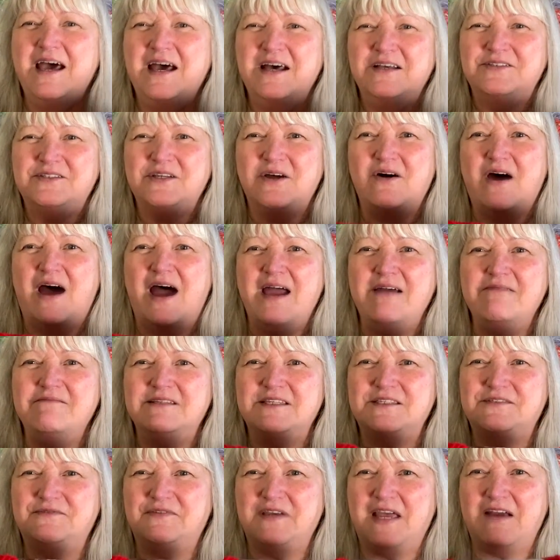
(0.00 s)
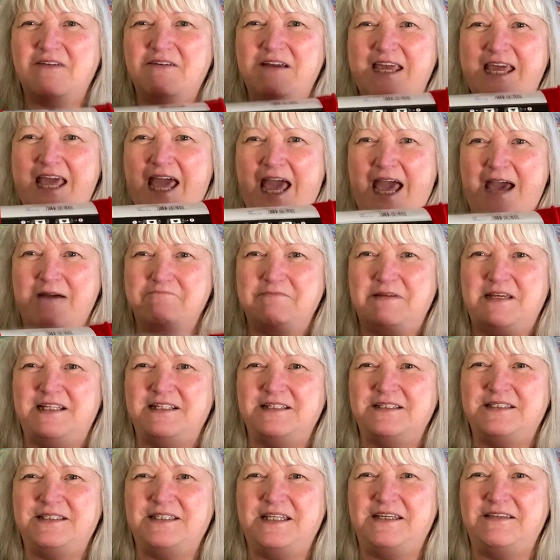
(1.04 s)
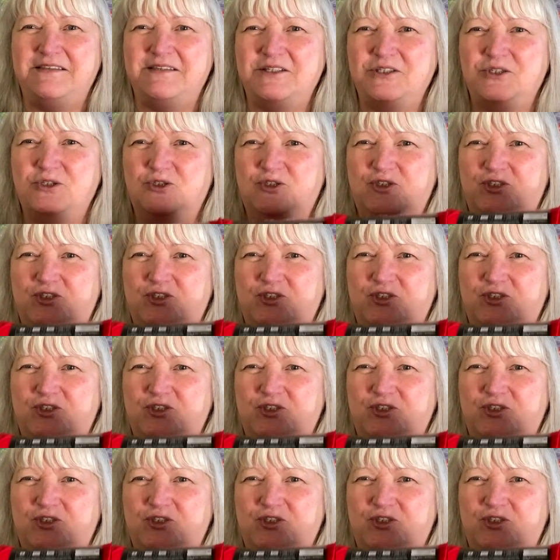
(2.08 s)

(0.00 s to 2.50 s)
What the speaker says: So I was very happy to see this